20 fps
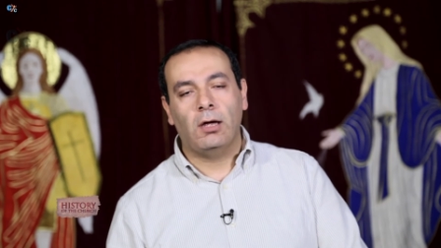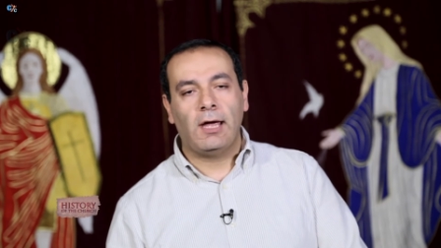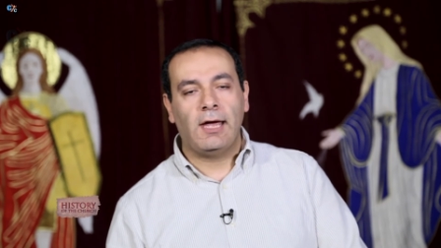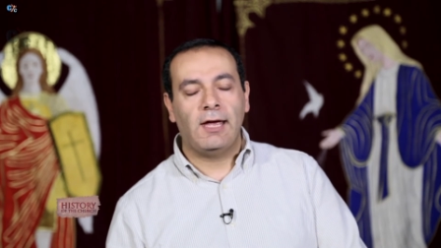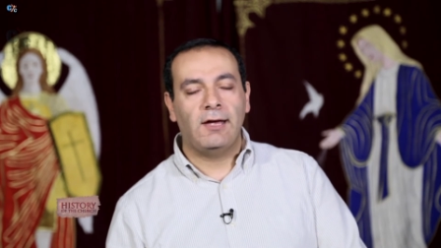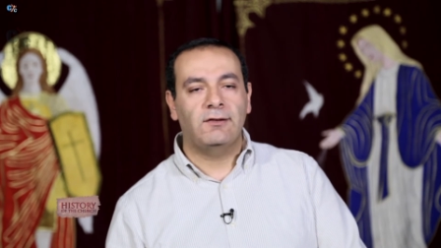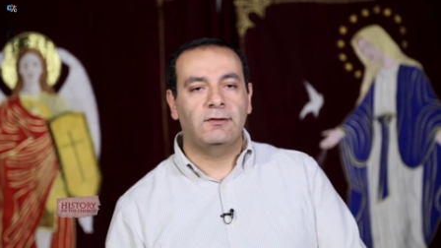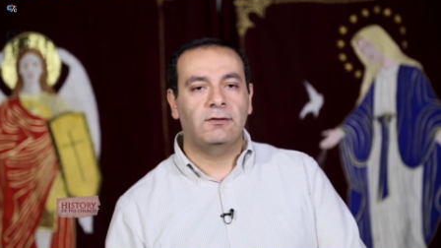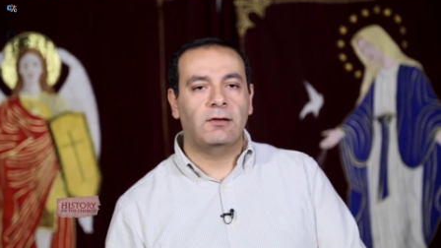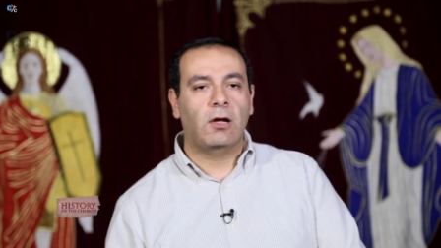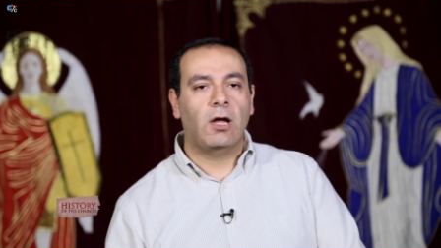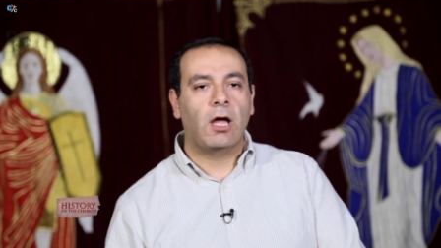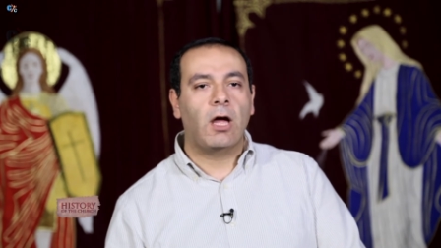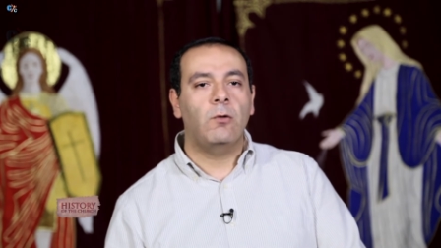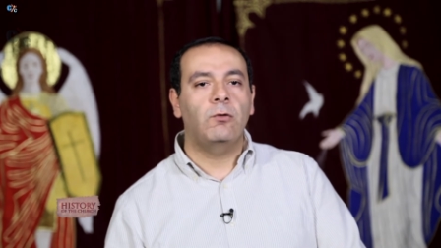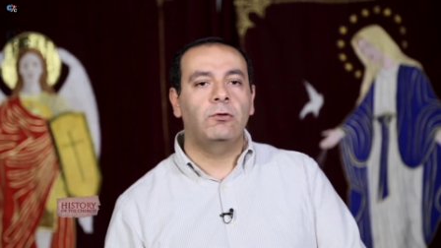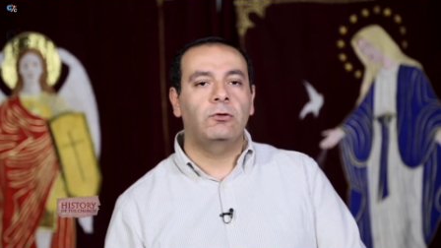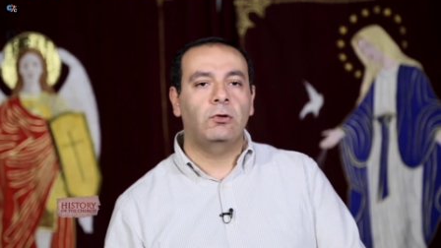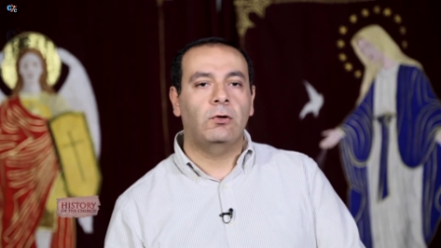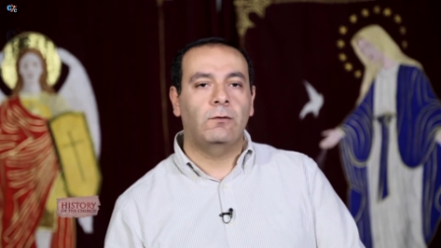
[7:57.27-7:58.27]
as the
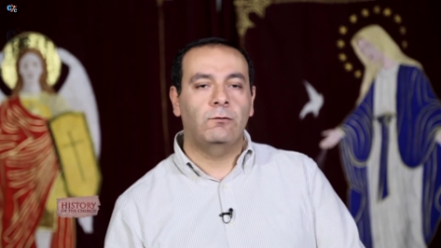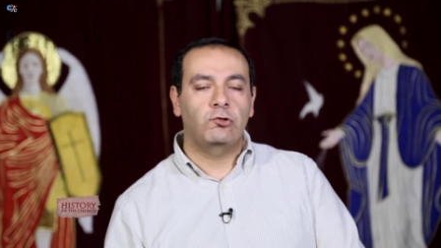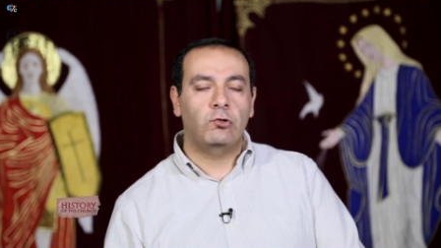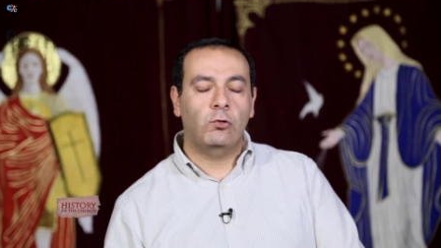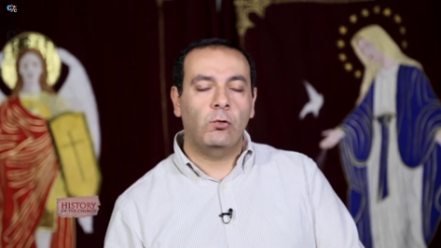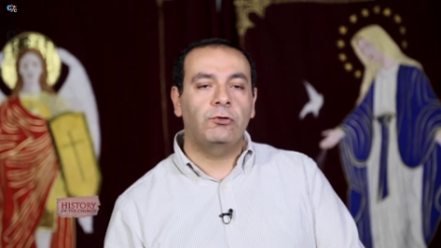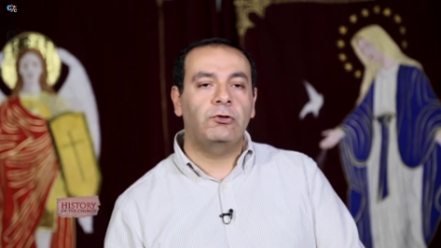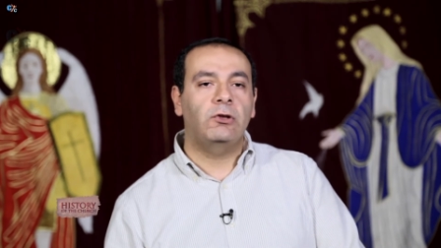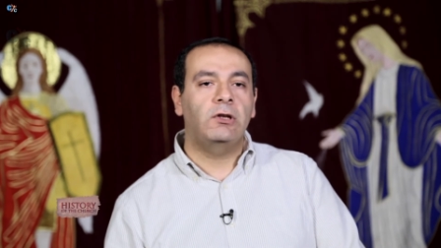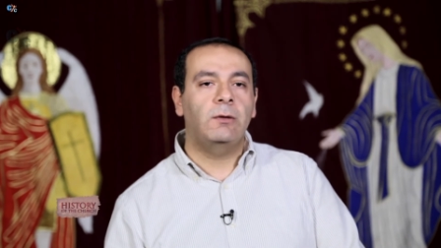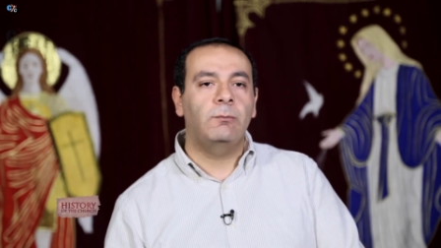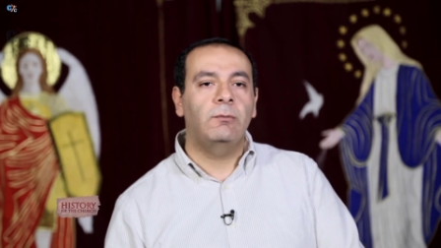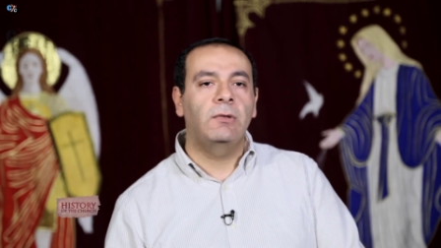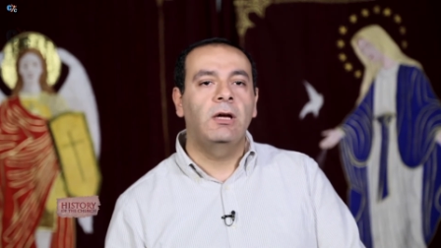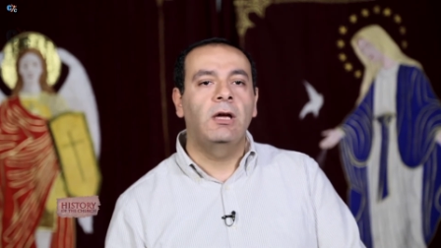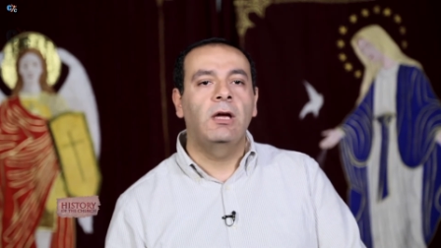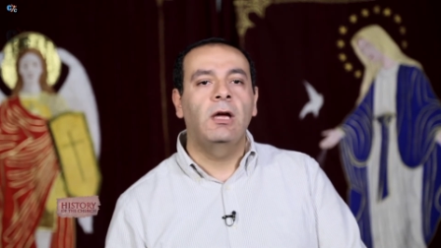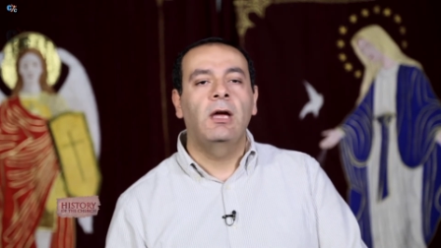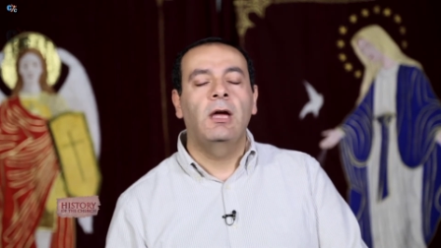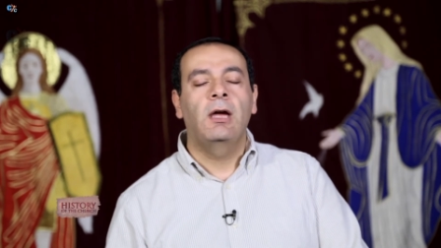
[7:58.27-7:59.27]
Council of Jerusalem.
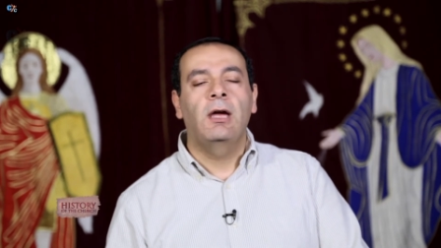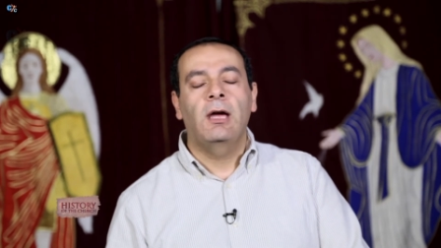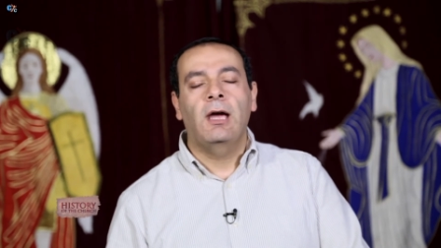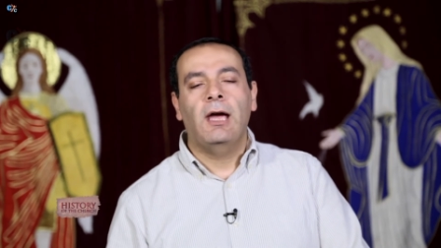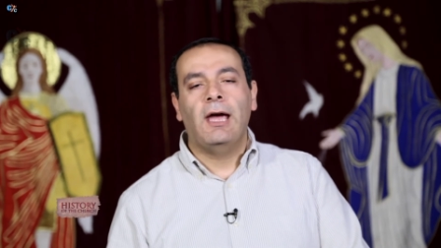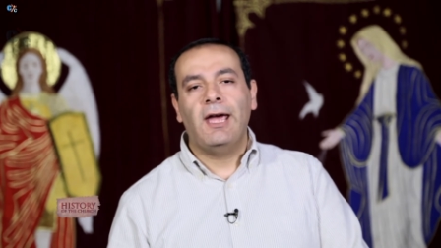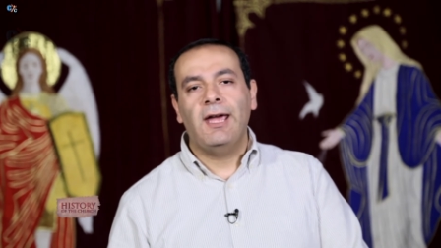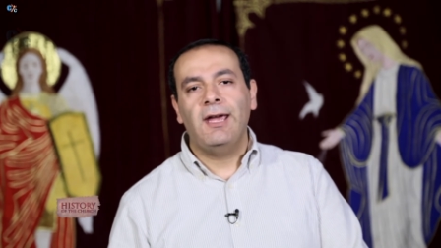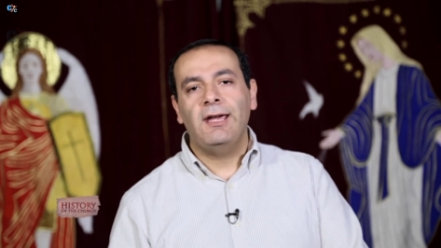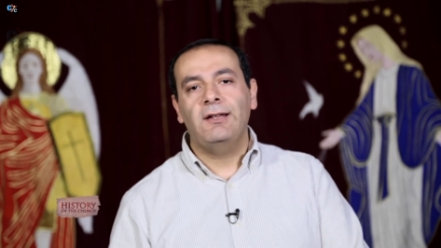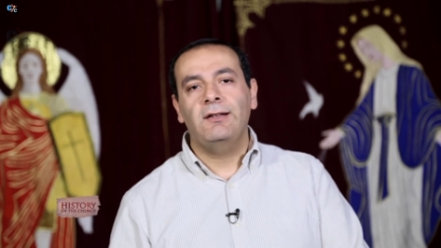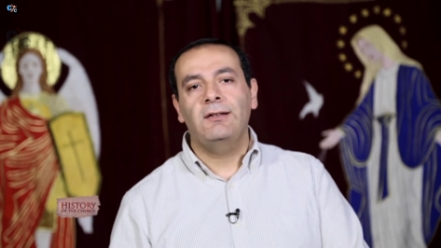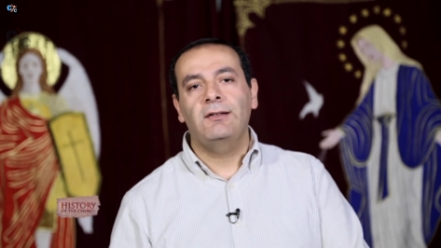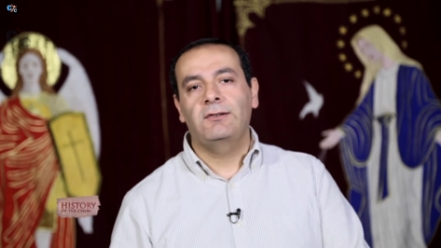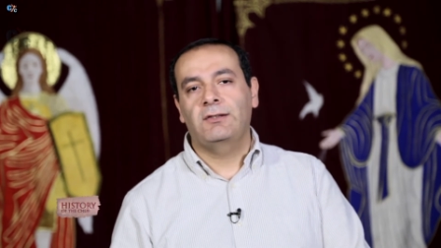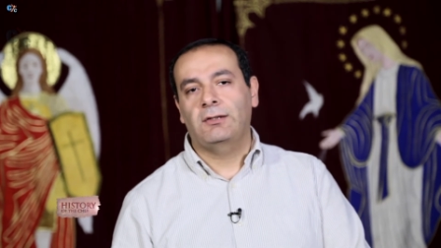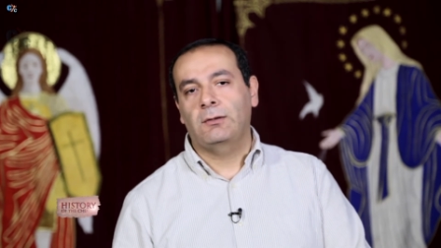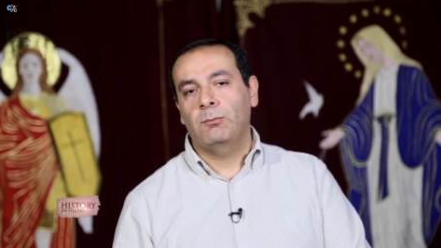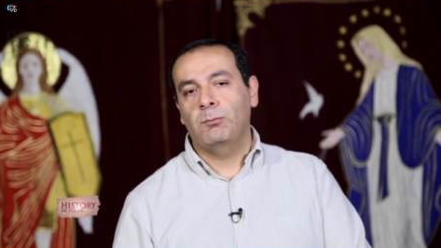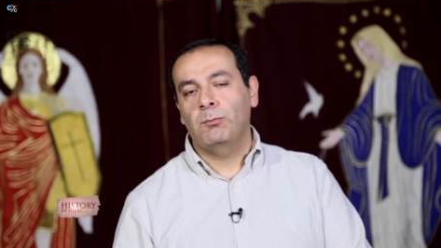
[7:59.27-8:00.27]

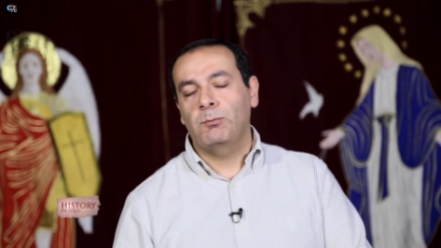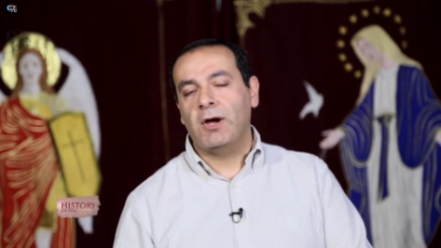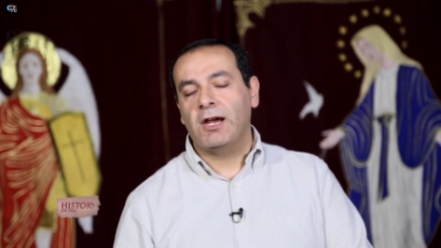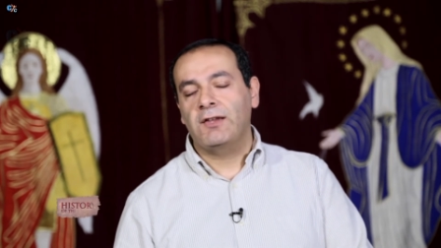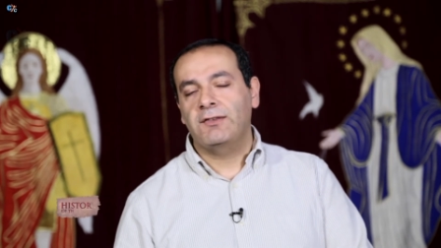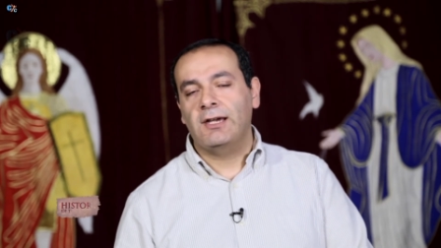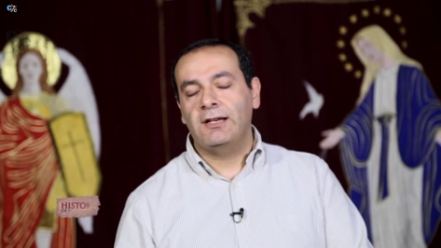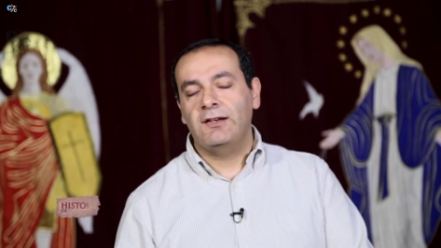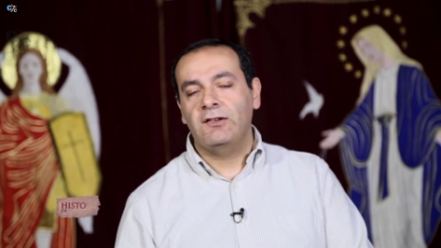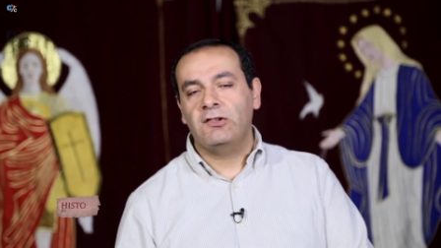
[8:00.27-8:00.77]
And by the